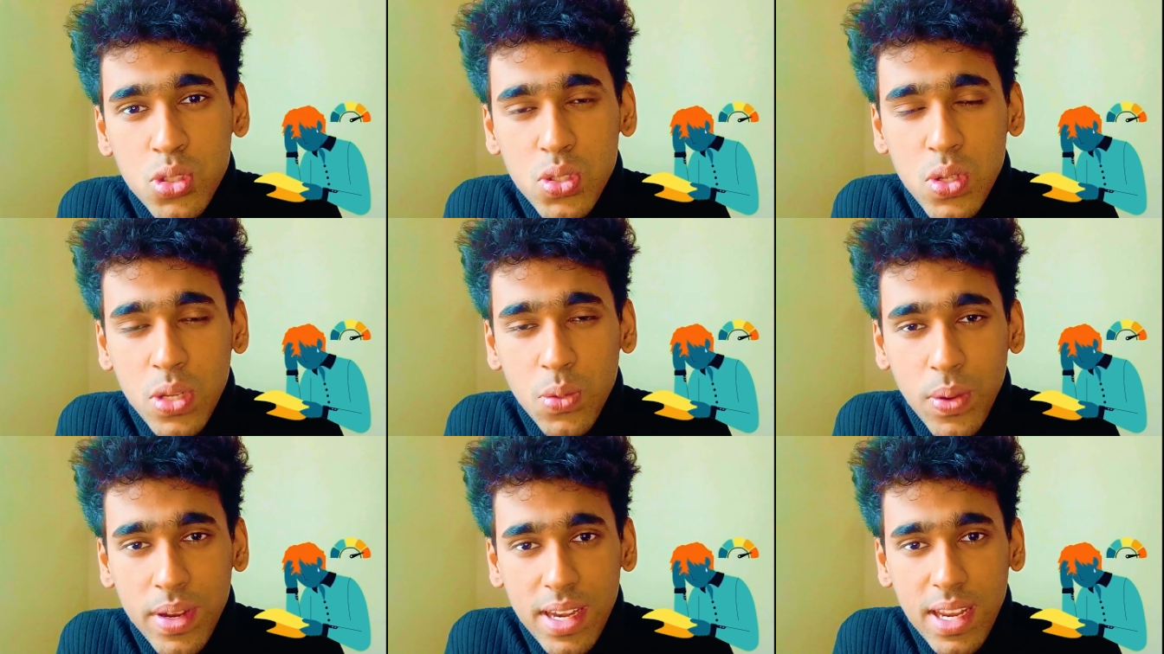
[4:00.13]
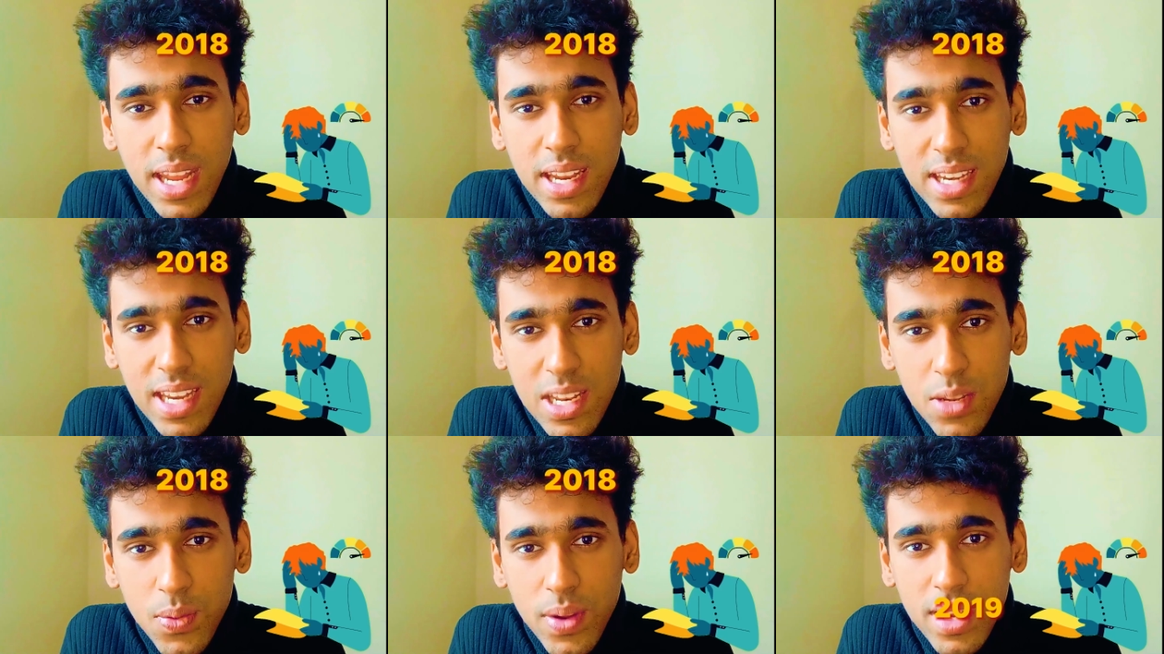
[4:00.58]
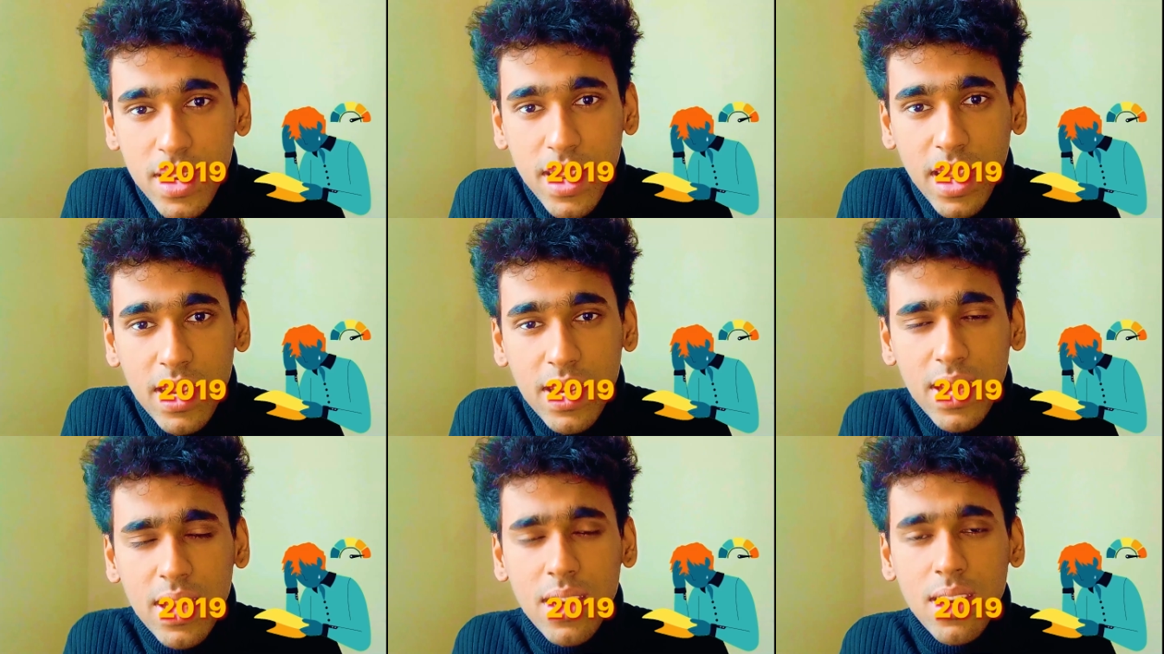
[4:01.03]
opposed to 2018
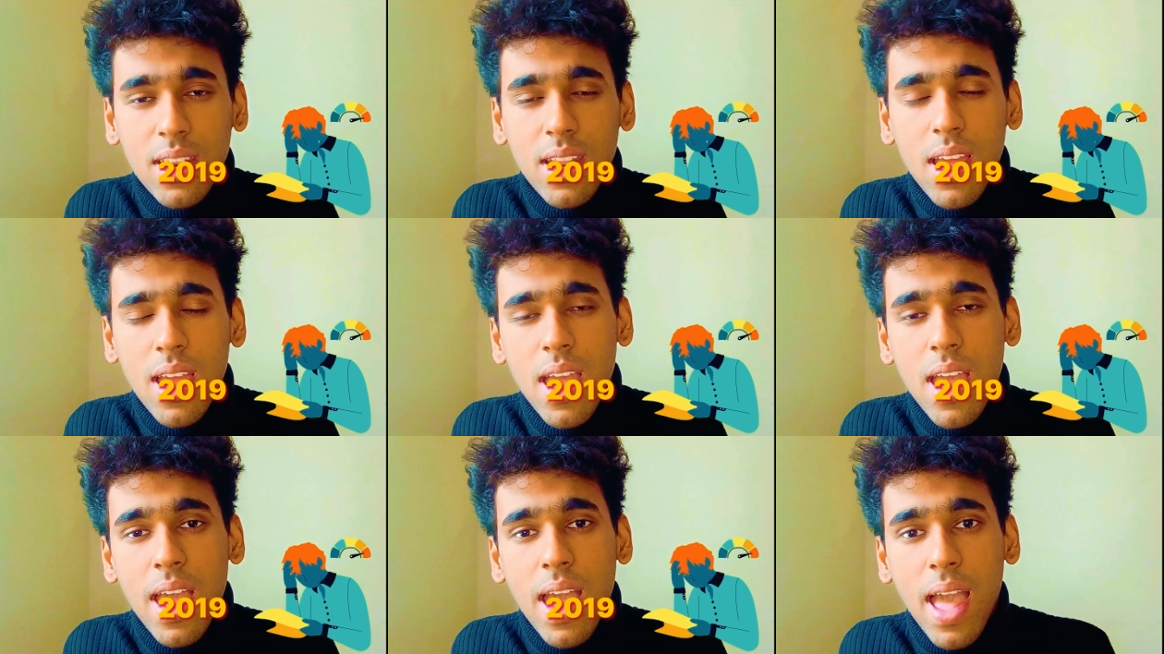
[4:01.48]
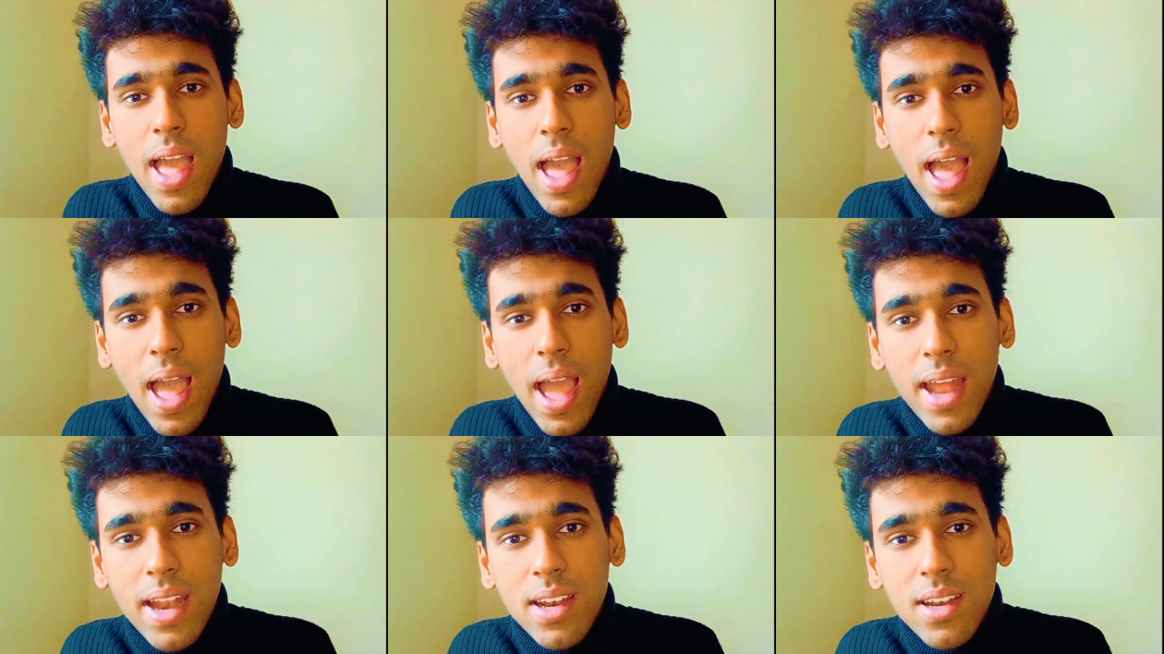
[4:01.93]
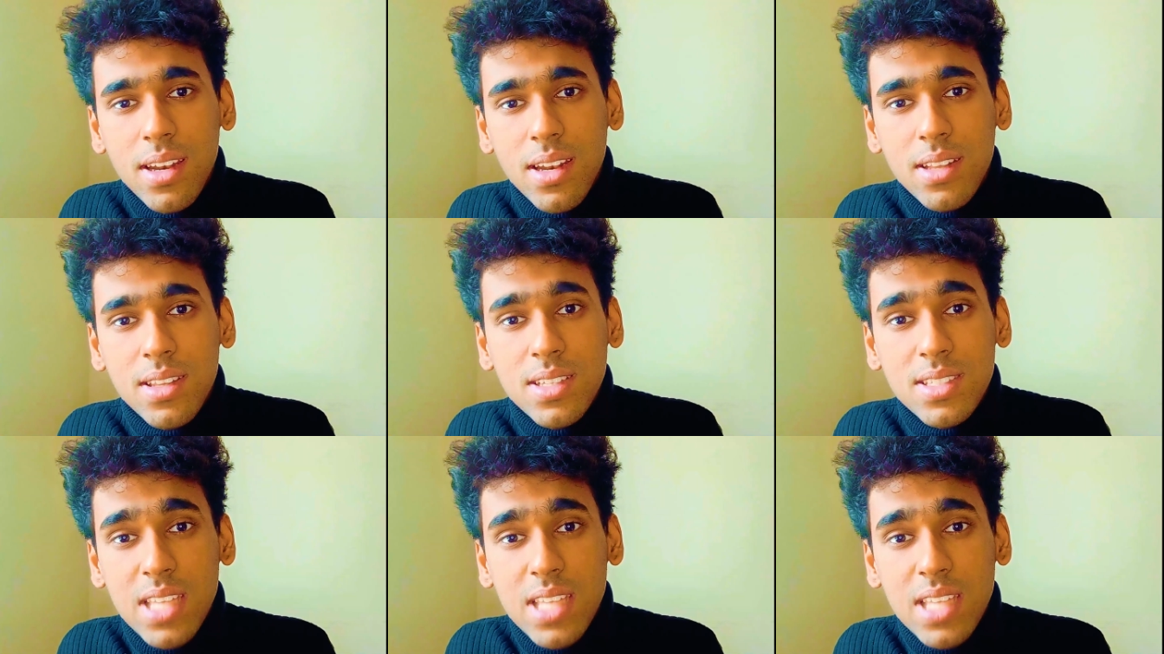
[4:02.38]
2019 and